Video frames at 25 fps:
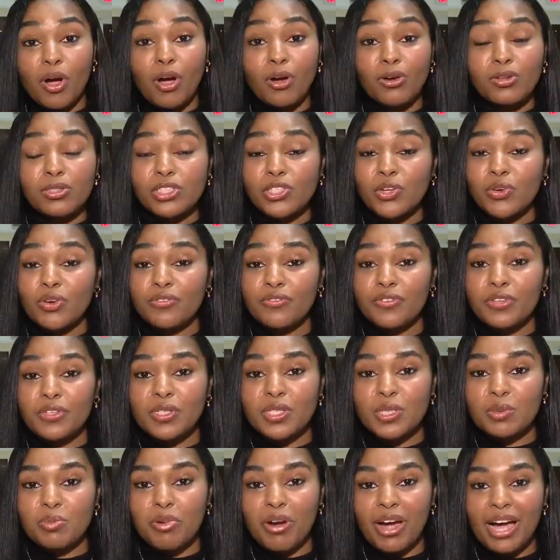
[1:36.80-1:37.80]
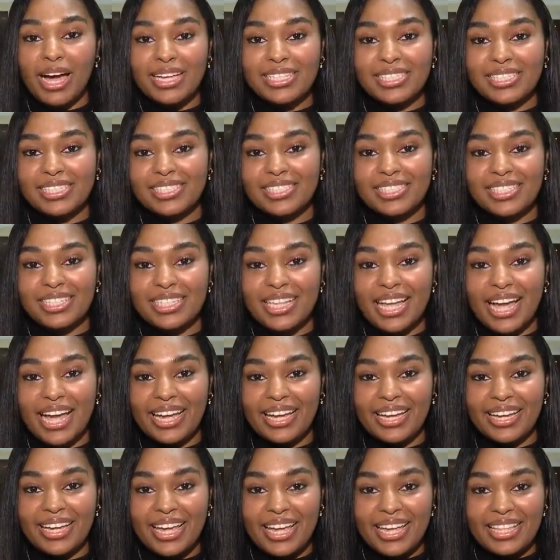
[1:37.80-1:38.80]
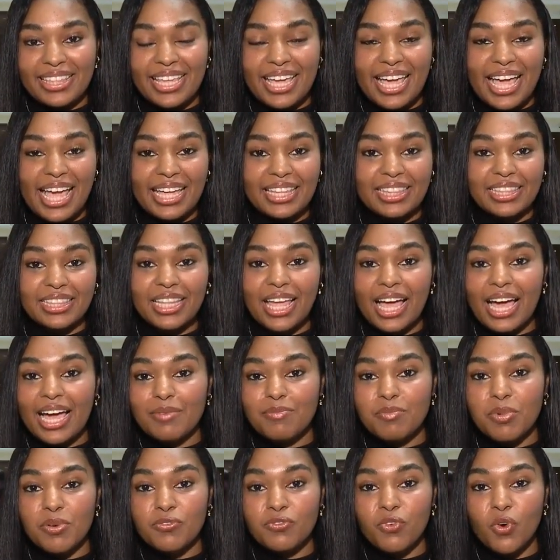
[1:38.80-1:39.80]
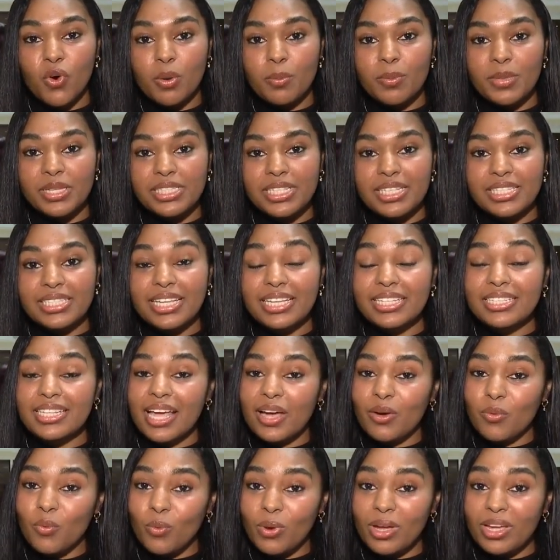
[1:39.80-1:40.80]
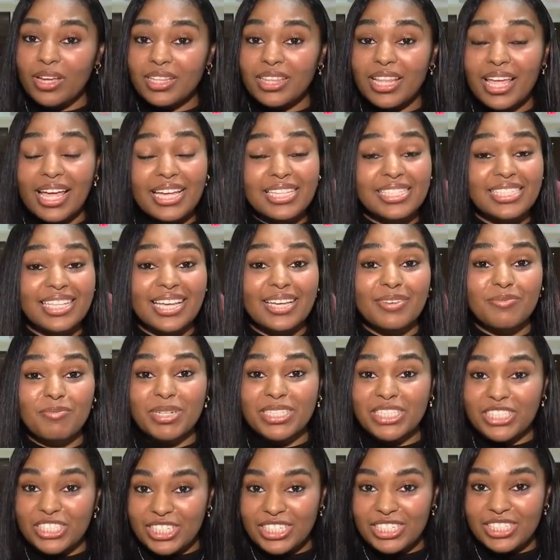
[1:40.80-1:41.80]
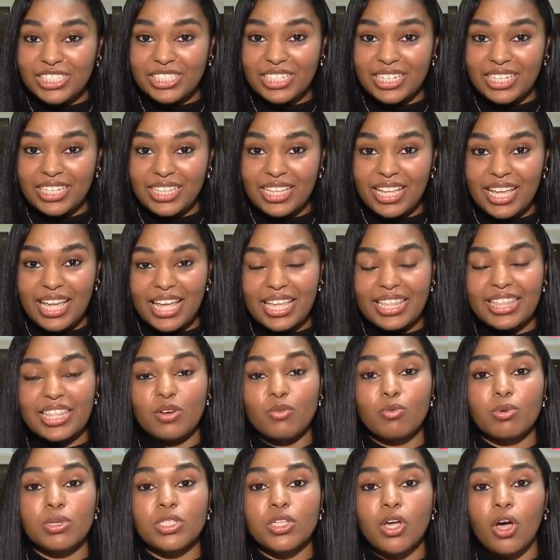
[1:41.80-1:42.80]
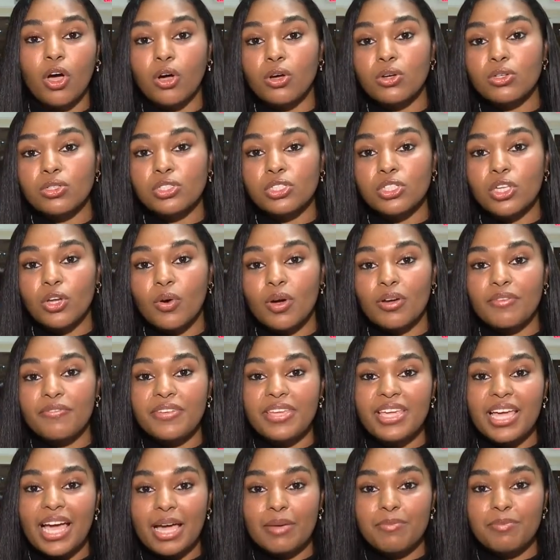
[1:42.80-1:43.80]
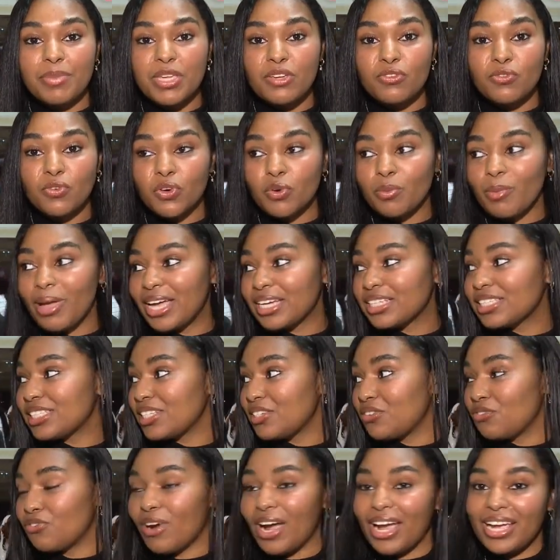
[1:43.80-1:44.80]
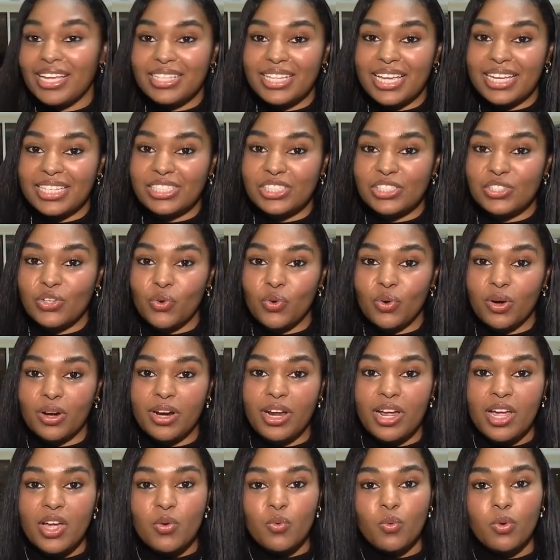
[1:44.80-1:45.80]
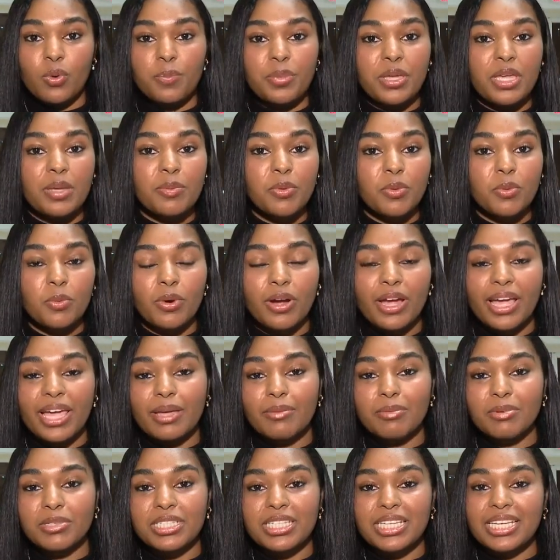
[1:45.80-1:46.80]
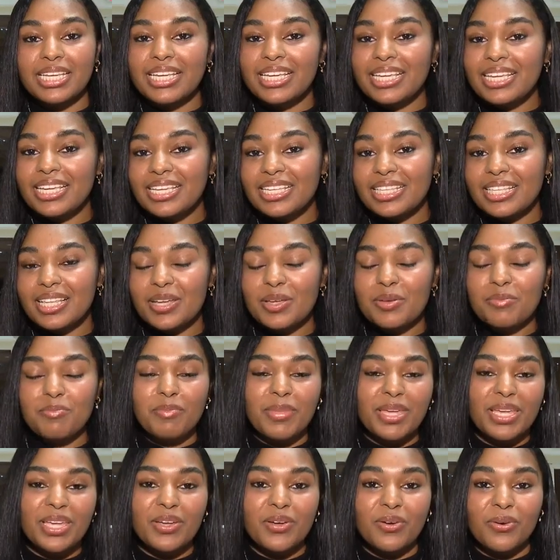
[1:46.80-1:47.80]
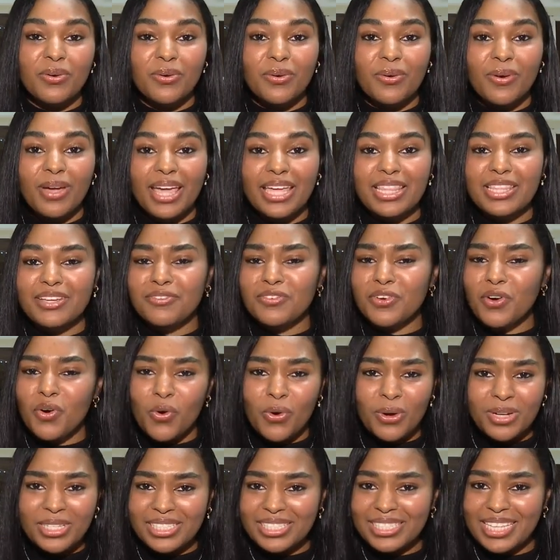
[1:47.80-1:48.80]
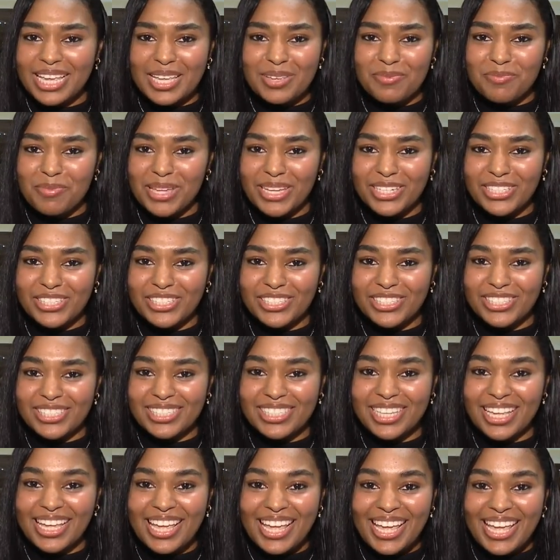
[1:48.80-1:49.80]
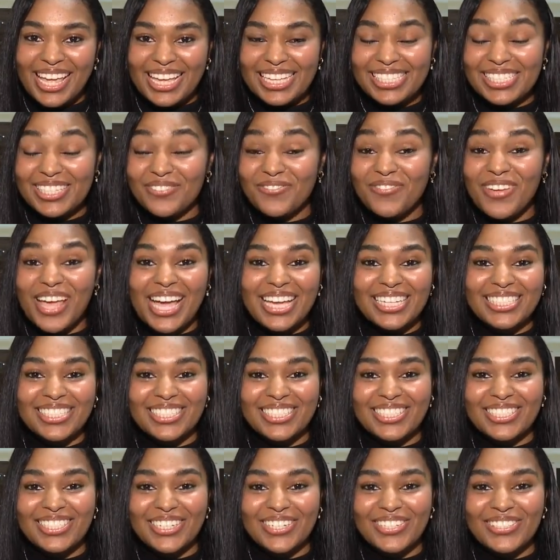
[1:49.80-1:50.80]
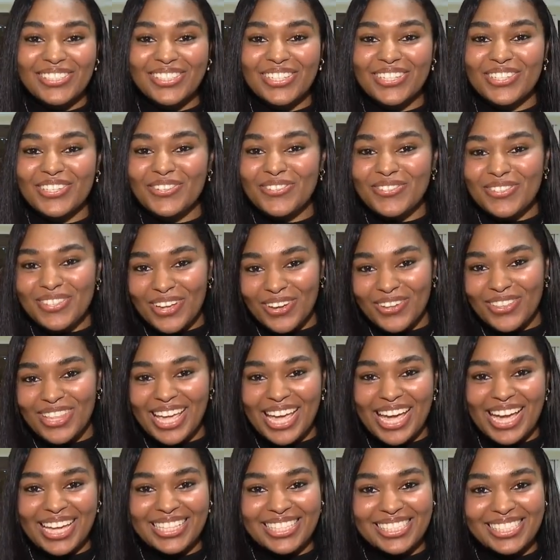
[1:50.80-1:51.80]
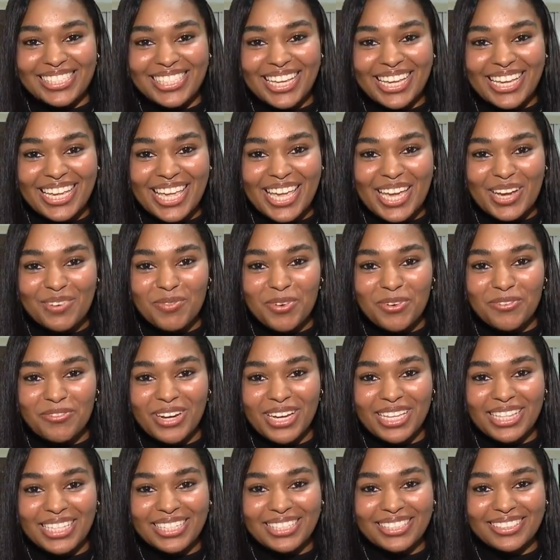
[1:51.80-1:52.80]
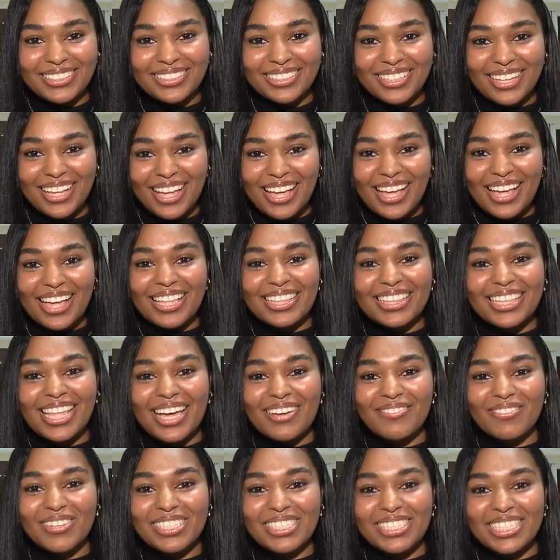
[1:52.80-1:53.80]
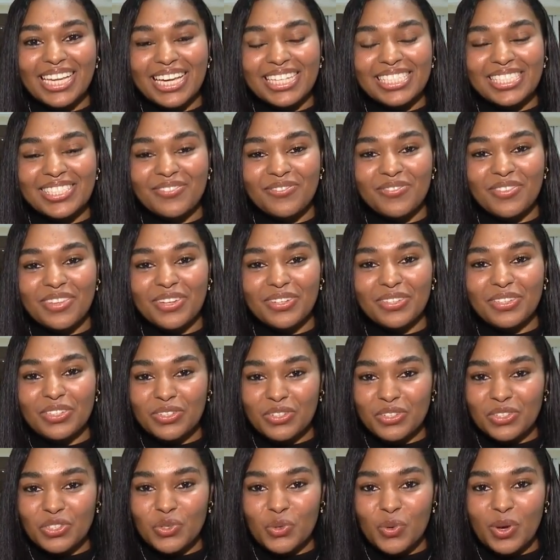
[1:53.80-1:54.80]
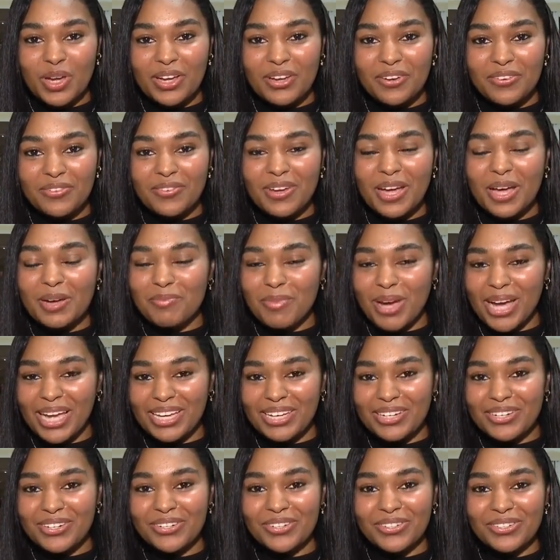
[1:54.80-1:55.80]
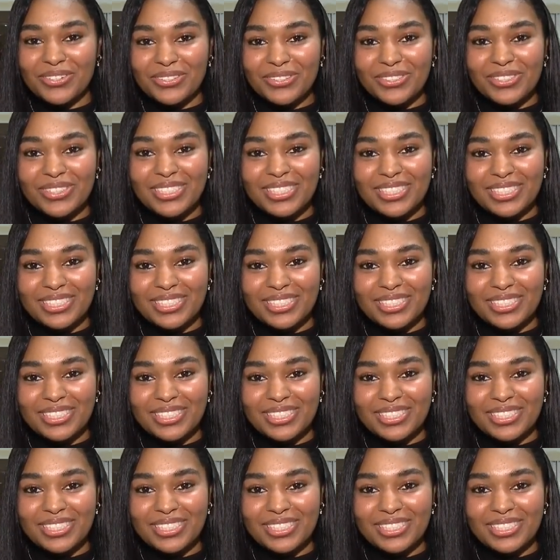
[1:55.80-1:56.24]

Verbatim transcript: also a few surprises tonight. They had live performances as well as a magician. There was also a VIP room actually right next door where people were able to eat, mingle, and of course take pictures. It's a fashion show, so you know they had to stay camera ready. Live in Jacksonville News 12, I'm Maya Cruz.